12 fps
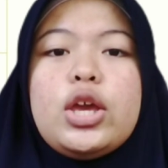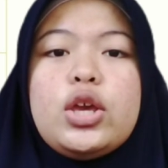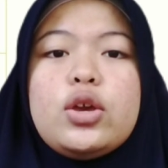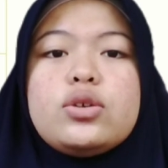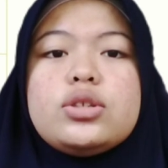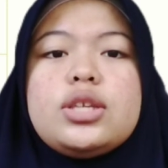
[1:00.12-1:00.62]

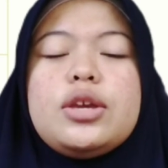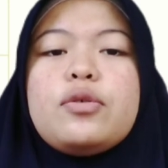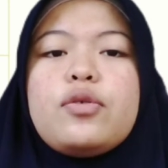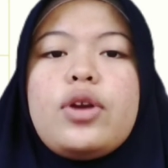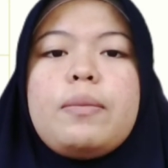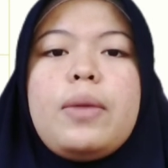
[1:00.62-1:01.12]

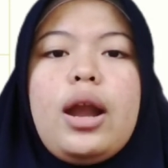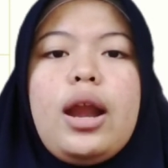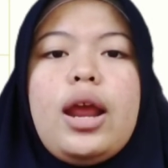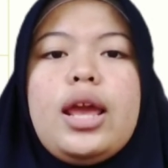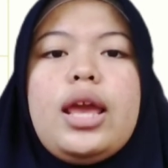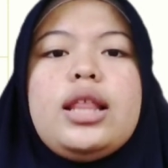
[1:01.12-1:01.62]
using grammar.
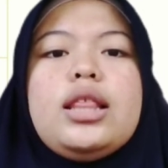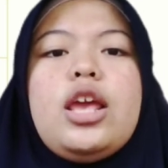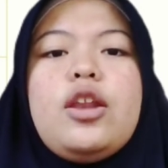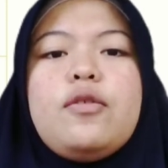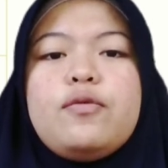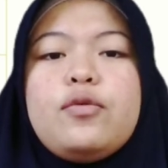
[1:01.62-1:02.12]
It
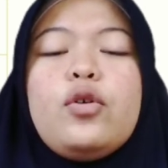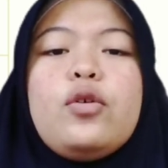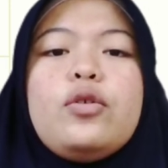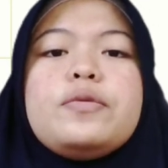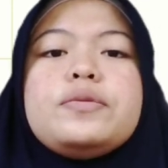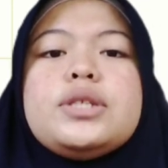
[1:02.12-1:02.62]

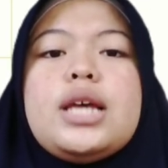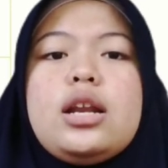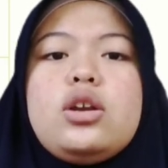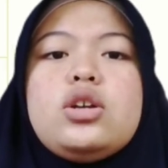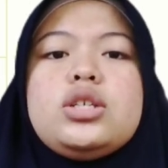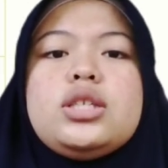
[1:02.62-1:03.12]
involves
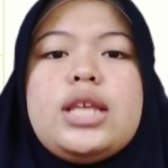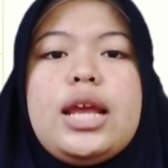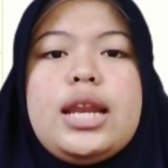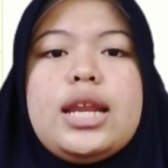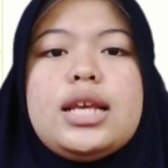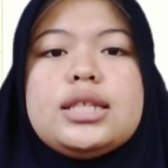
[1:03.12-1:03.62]

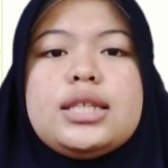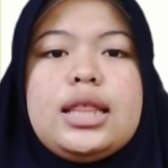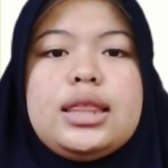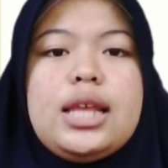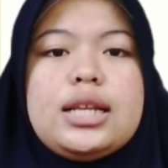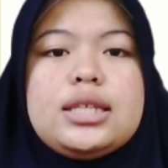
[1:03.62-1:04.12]
understanding
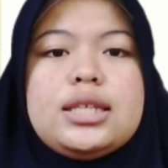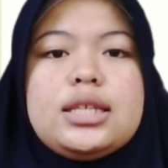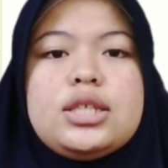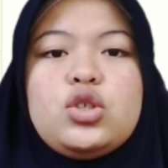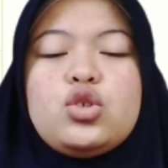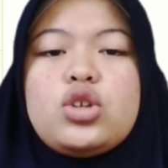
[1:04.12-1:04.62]

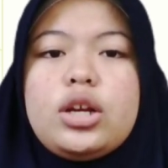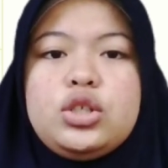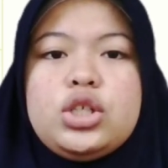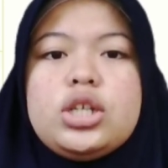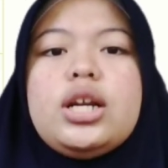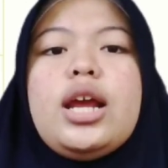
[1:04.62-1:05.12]
sentences
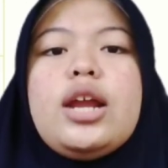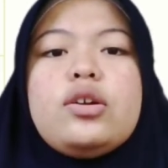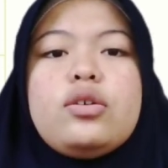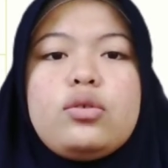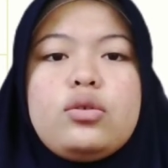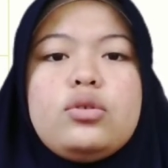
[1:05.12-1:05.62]
structure
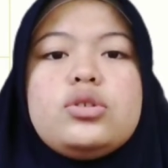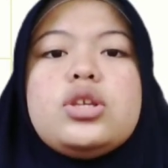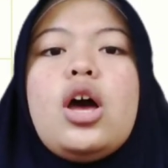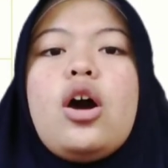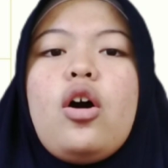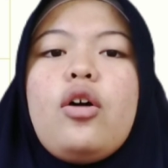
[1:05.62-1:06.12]
and
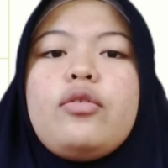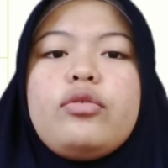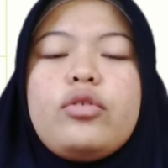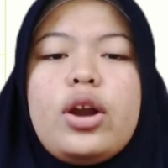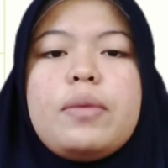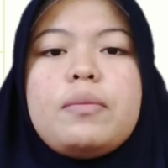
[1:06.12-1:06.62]
rules of
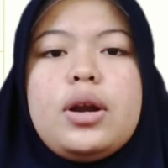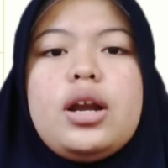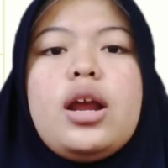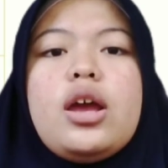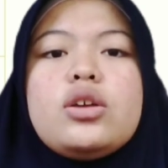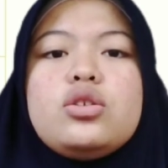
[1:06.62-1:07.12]

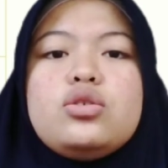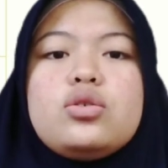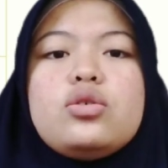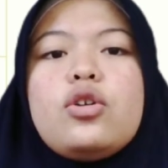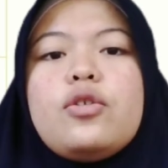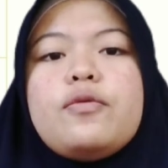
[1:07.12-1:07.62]
grammar
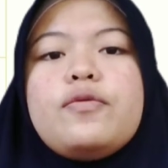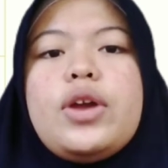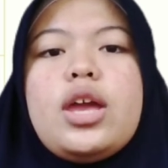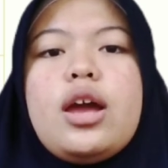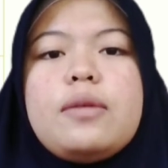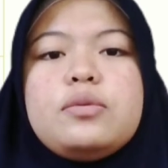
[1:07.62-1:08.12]
to
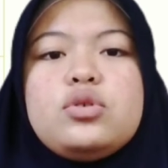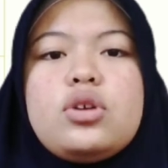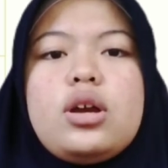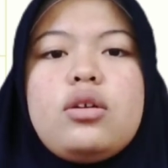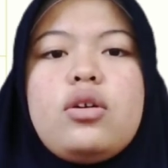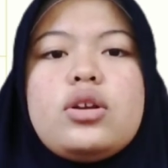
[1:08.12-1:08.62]
convey
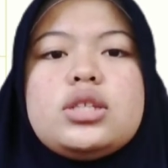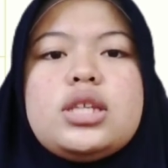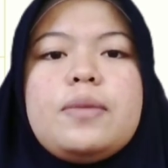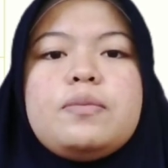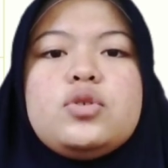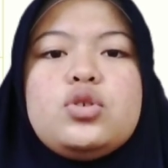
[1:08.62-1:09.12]
abstract
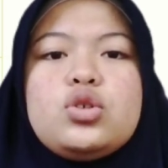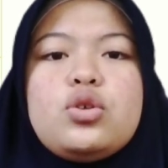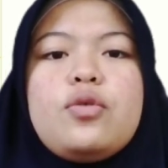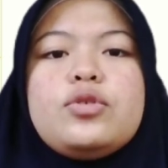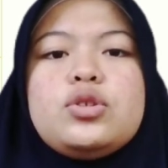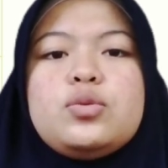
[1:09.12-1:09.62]
concepts
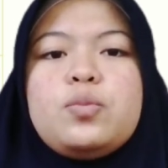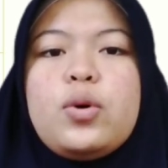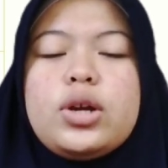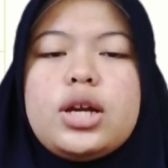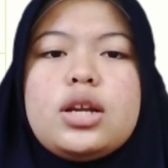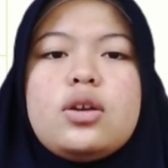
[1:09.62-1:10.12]
through
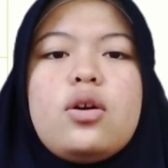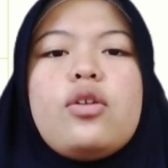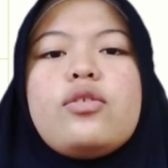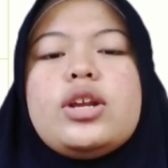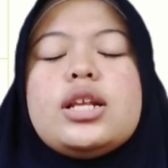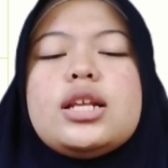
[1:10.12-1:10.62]
spoken
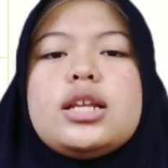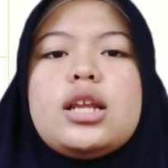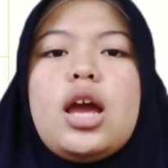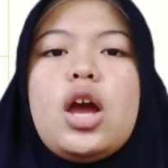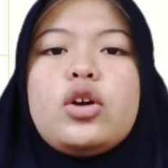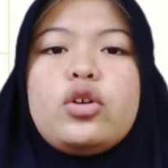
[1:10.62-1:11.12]
or
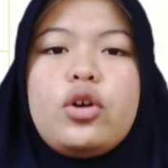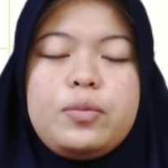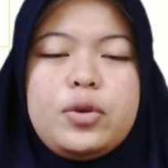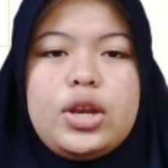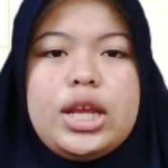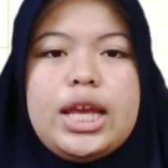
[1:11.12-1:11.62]
written
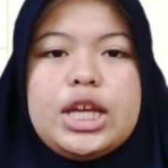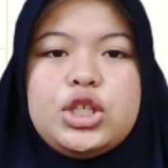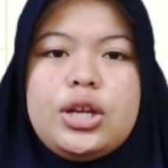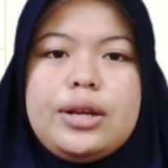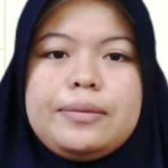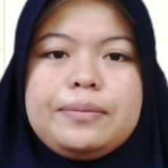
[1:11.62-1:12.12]

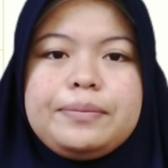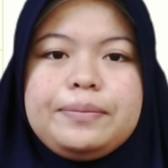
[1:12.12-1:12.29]
communication.